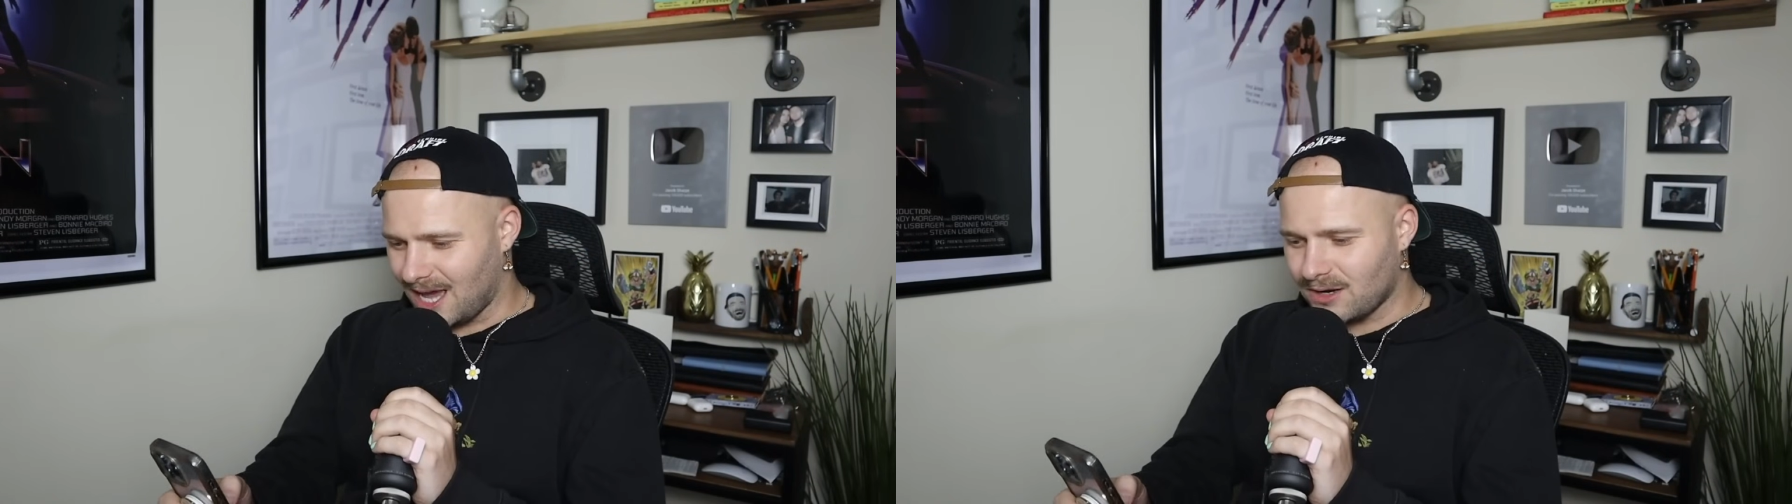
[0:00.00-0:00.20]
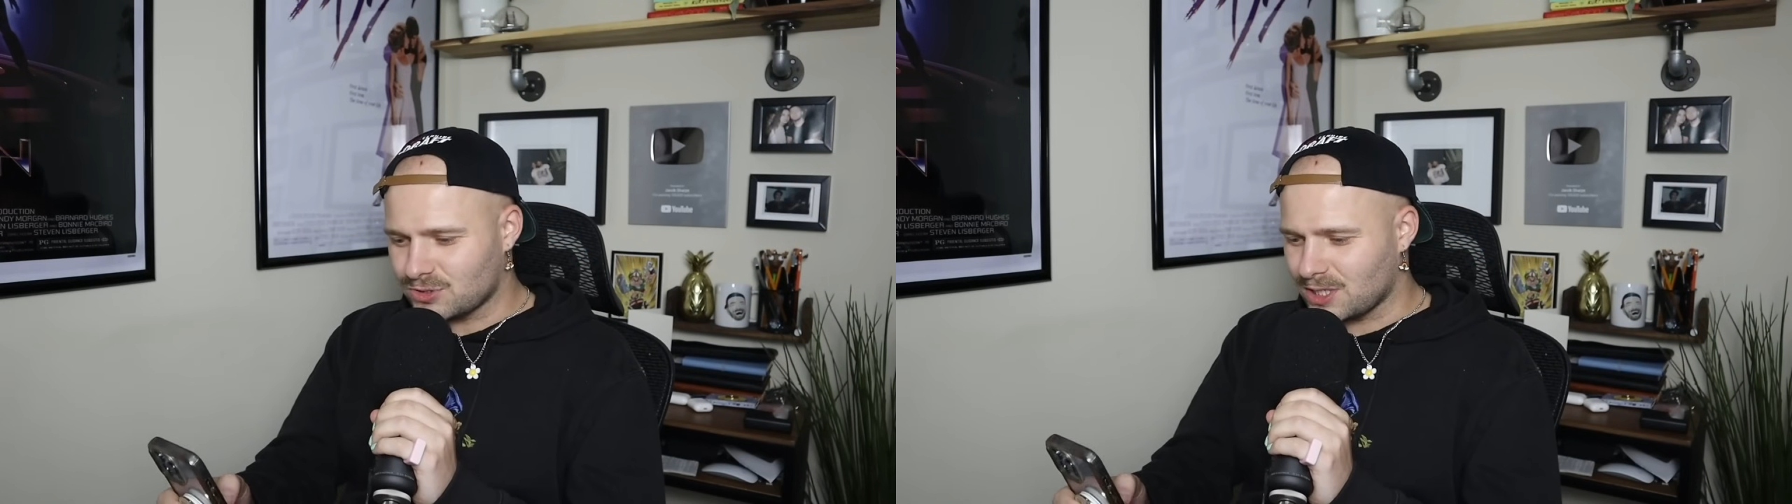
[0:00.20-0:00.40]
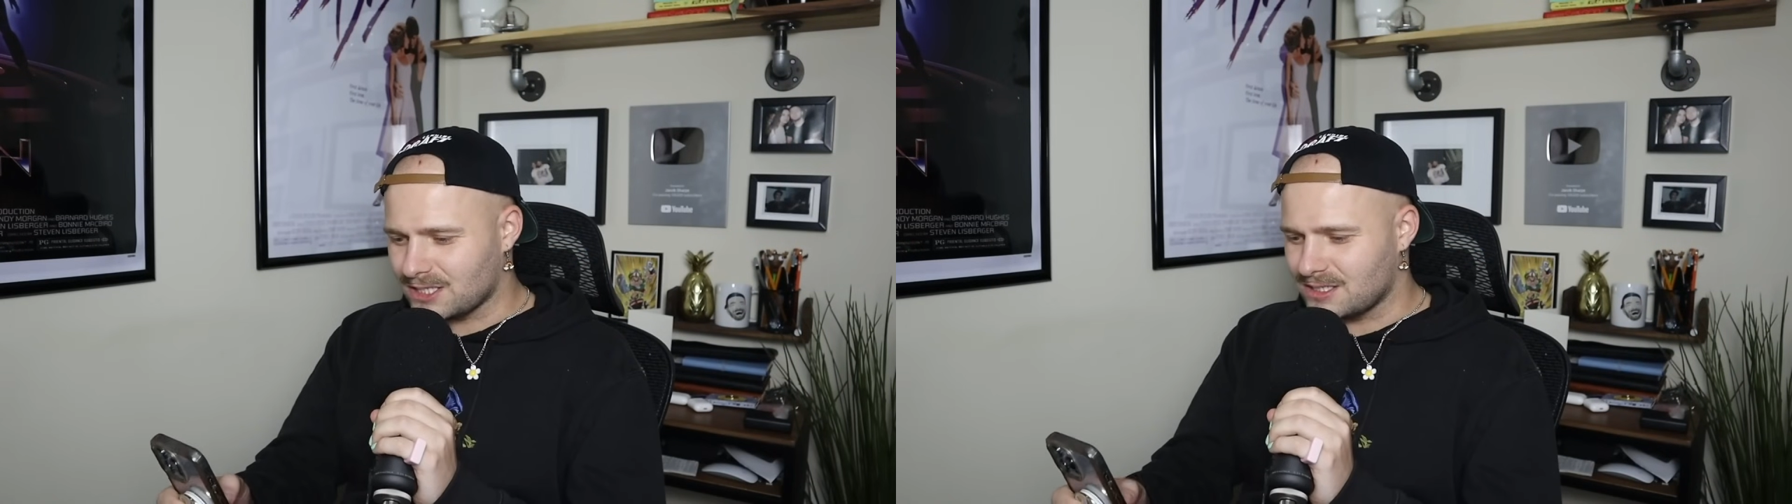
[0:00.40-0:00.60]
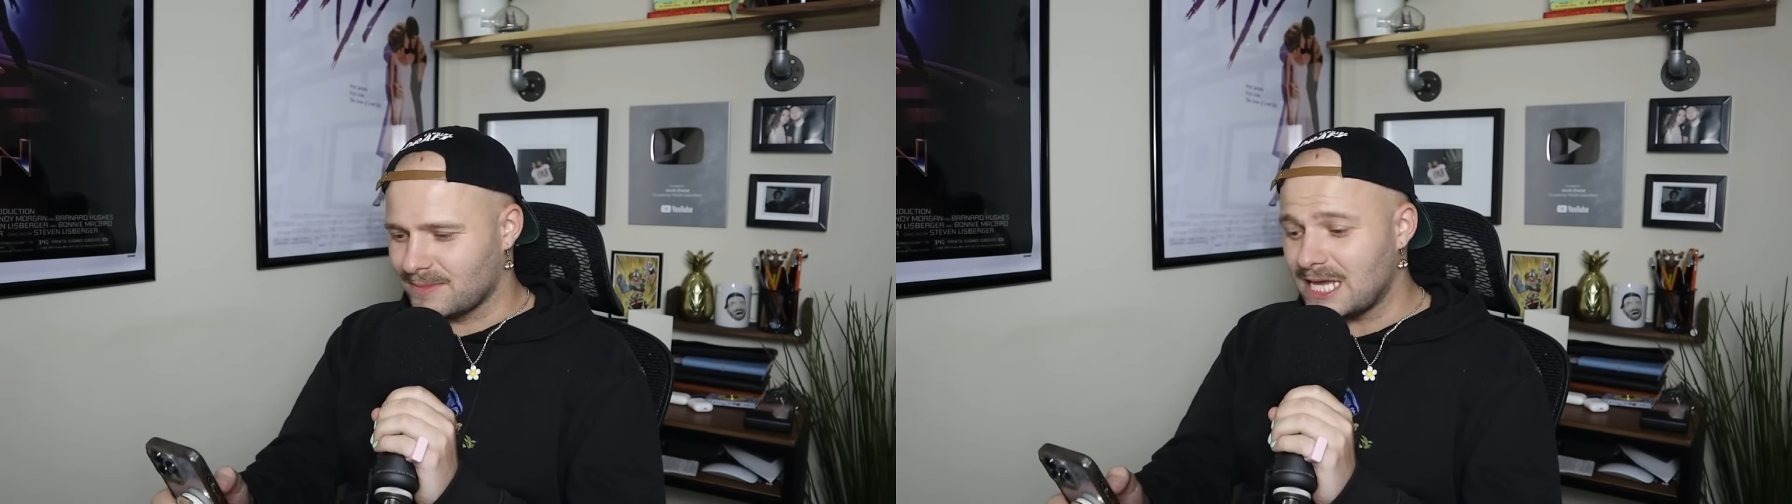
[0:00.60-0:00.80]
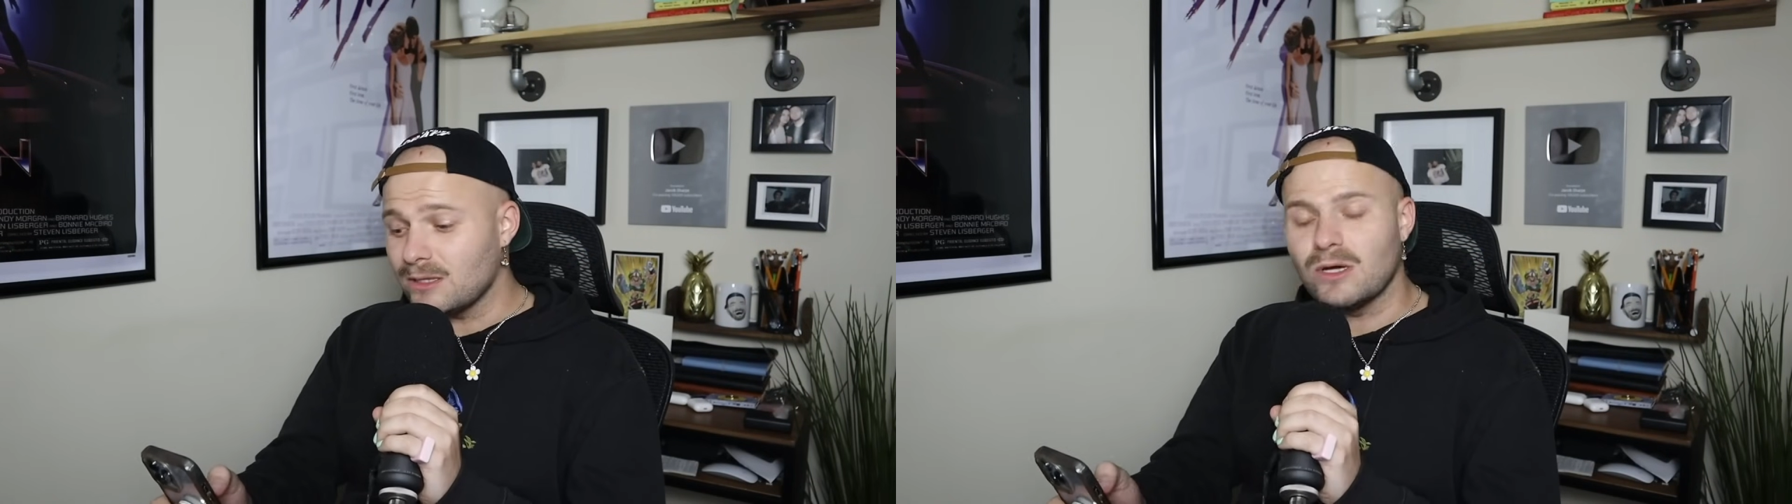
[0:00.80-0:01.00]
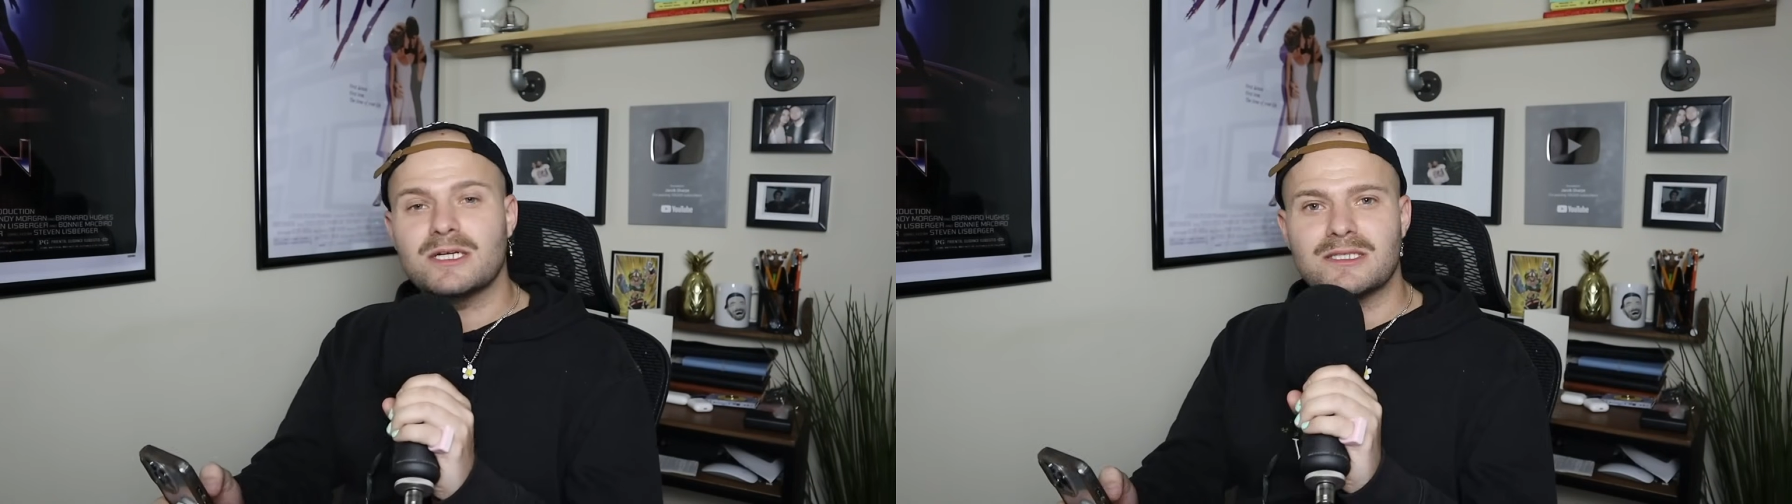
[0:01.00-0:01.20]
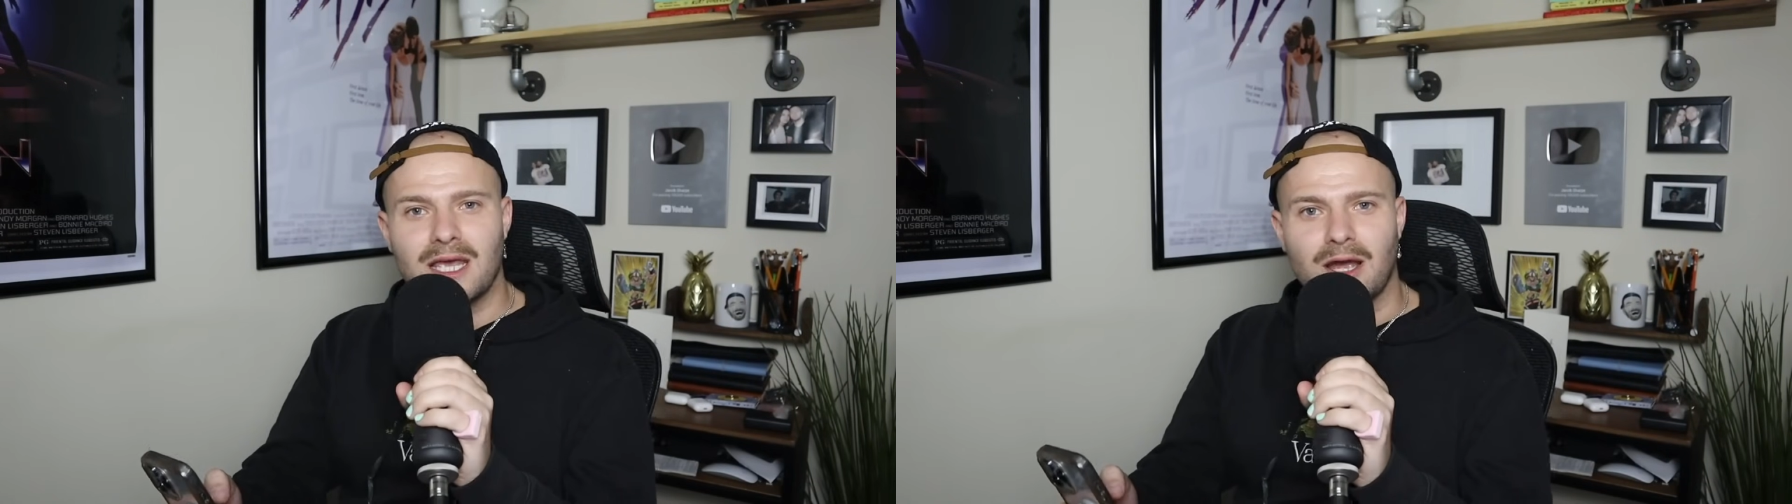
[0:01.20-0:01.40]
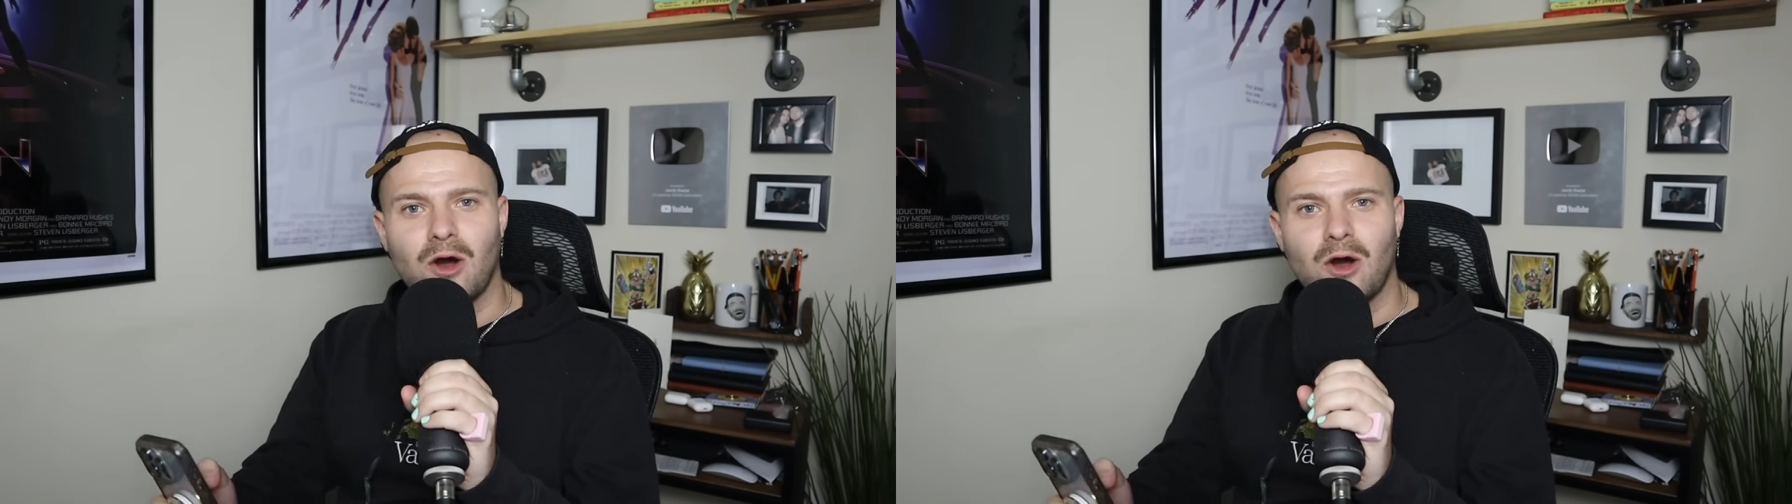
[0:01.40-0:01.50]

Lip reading: I don't trust him. He looks like